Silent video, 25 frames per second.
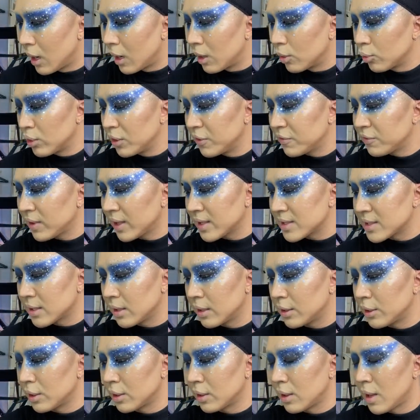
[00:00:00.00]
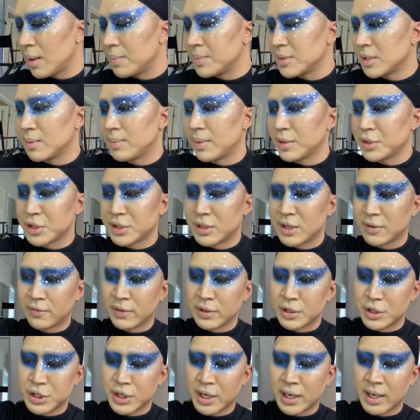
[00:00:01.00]
Reflex Glitter comes in a bunch of
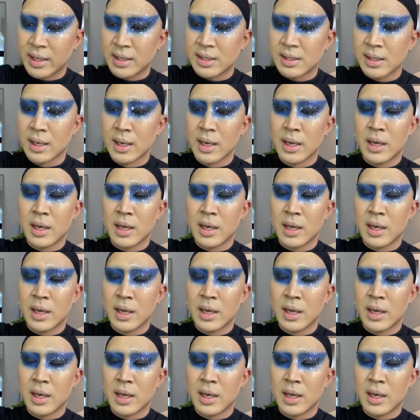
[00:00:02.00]
different shades.